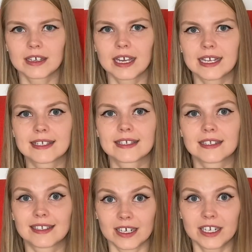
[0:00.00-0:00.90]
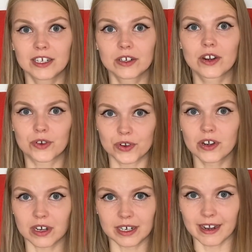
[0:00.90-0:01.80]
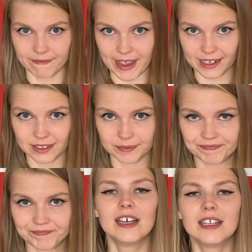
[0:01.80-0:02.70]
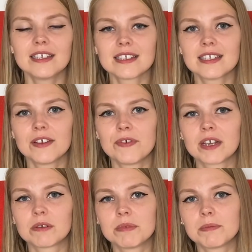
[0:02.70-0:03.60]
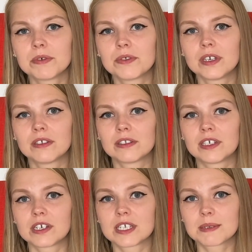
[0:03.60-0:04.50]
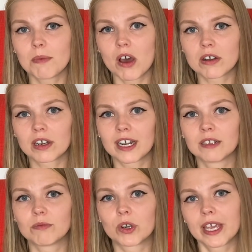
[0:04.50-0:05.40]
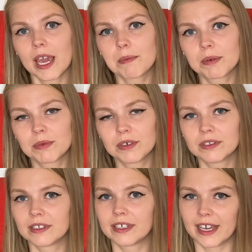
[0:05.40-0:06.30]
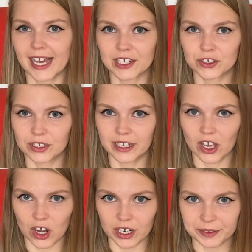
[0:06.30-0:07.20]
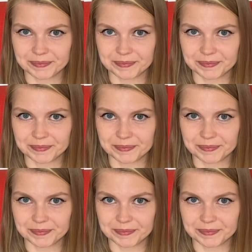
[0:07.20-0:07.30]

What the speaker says: It's Dunning-Kruger Effect. This is the effect when people think that they're smarter and more capable than they actually are.